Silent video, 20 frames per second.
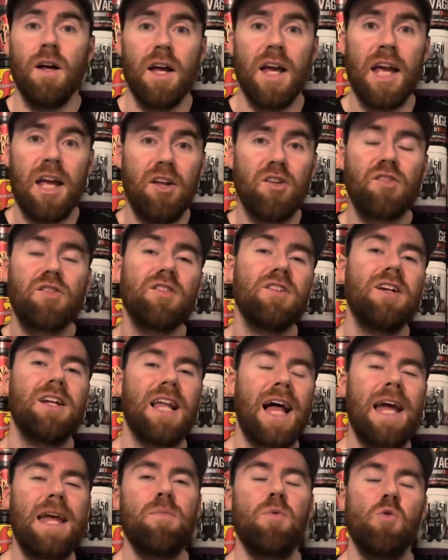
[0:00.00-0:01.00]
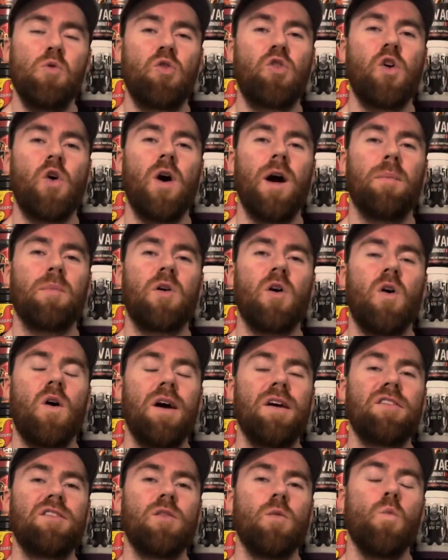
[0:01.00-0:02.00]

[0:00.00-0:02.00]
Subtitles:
It's label time, guys.